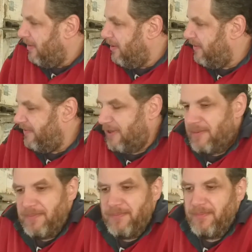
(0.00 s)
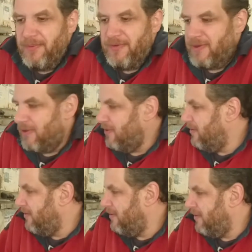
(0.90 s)
But moving on,
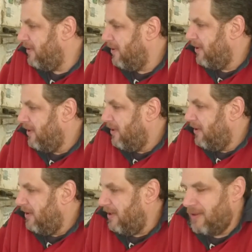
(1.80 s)
the